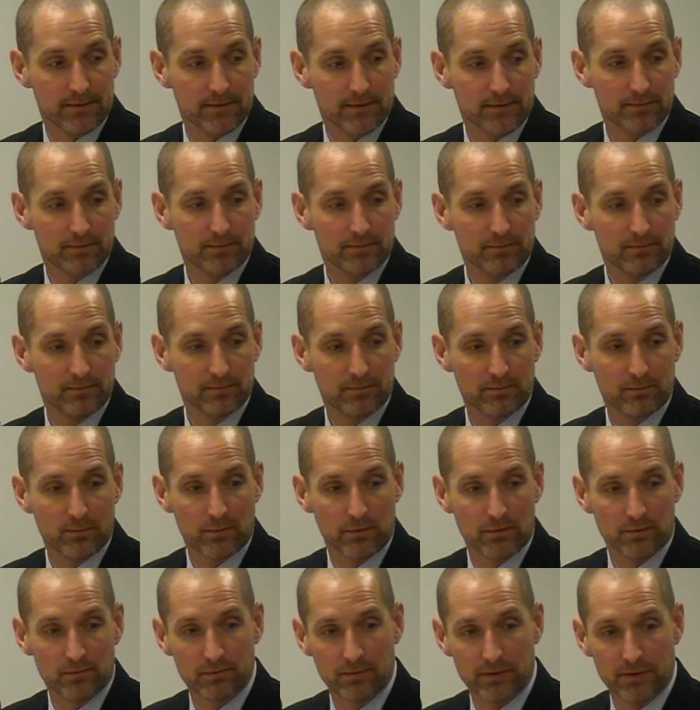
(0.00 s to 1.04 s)
We're
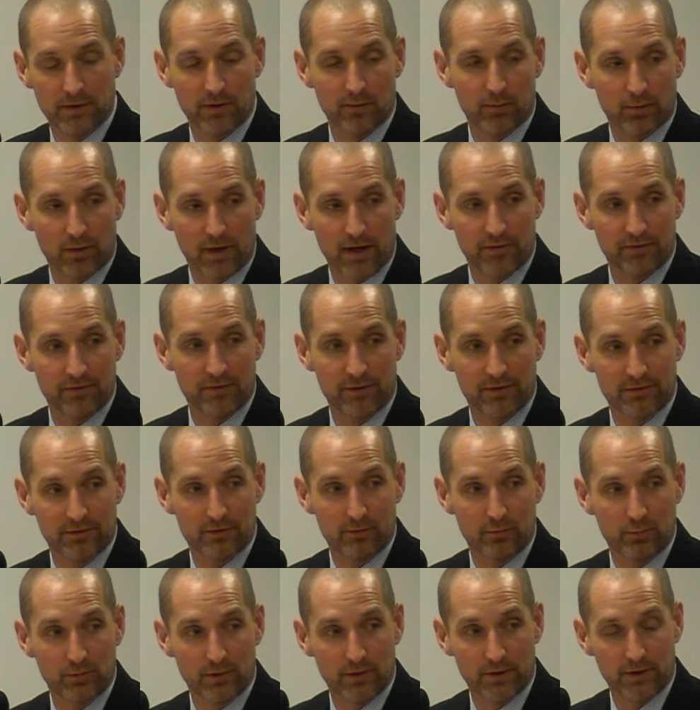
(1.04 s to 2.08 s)
in the process
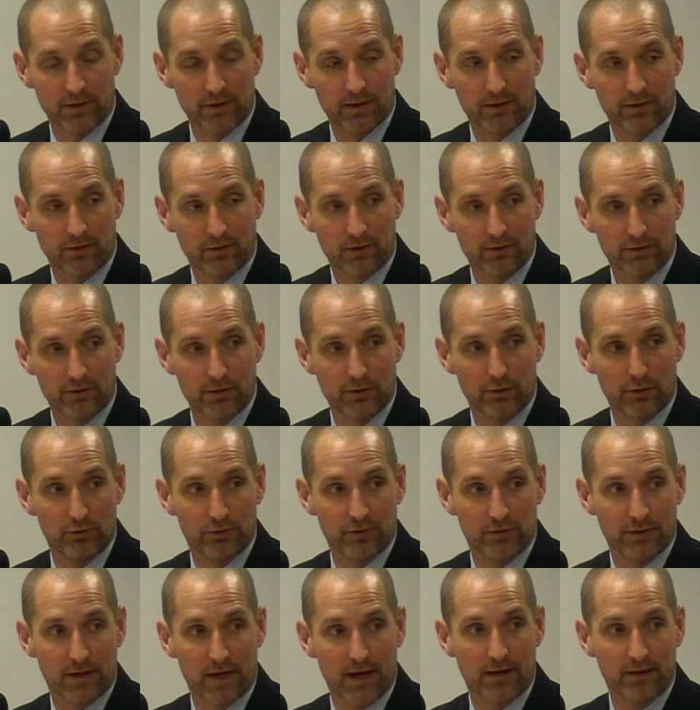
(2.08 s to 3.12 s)
of putting together all
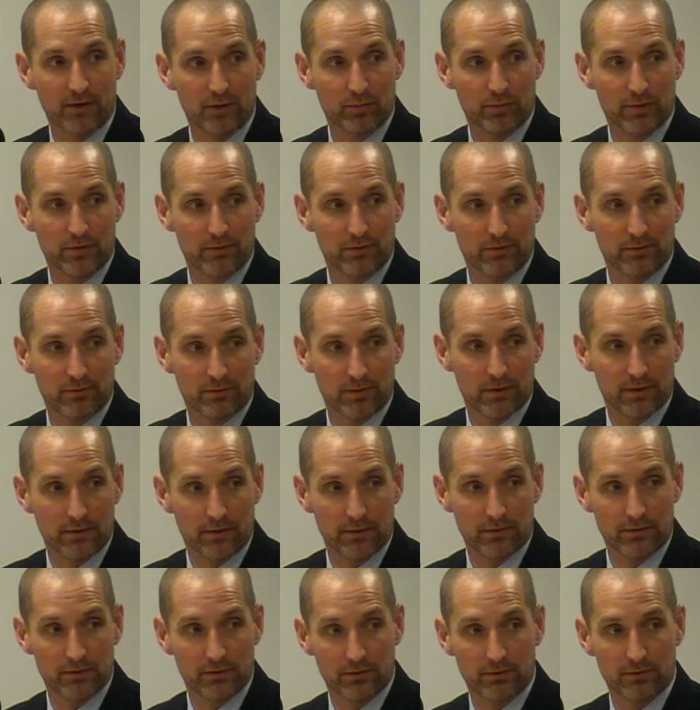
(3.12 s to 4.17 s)
closing documents, and
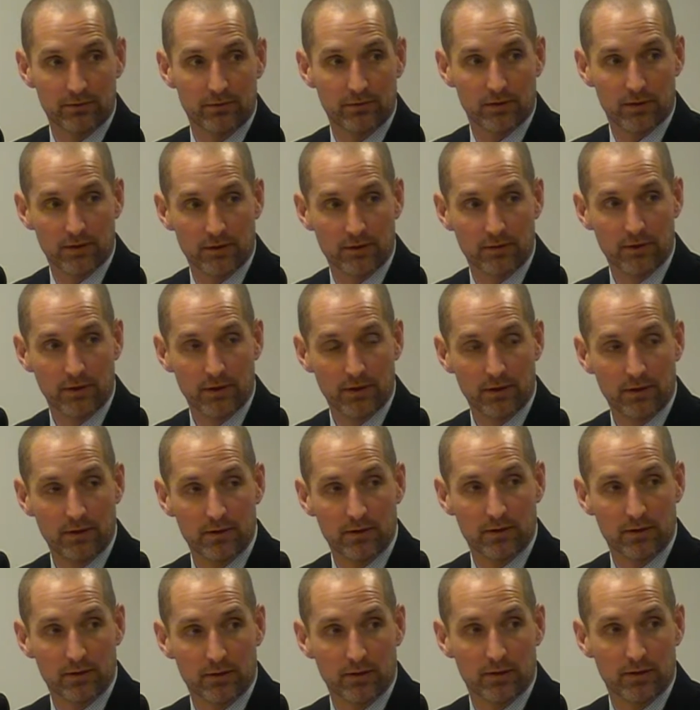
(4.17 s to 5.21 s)
this is
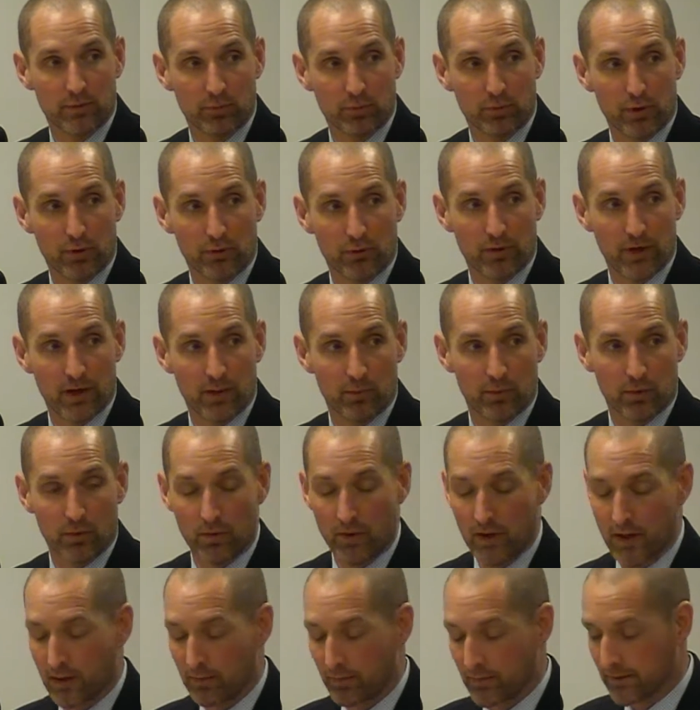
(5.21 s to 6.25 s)
a program
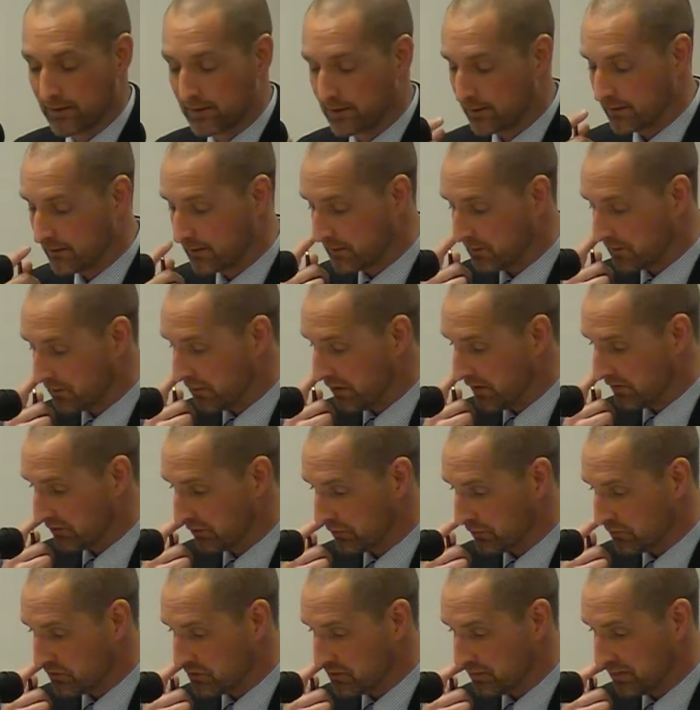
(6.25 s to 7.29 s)
requirement that the
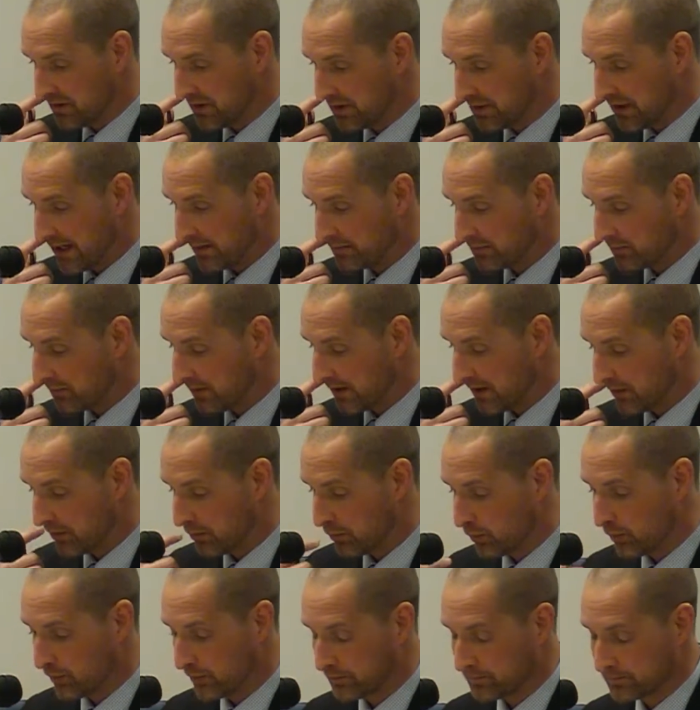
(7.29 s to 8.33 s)
resolution be adopted by the
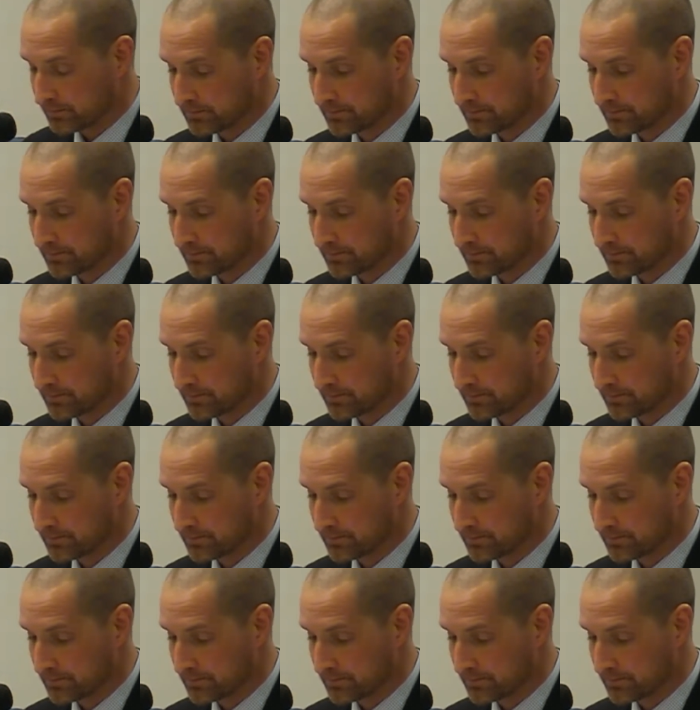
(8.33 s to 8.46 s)
board.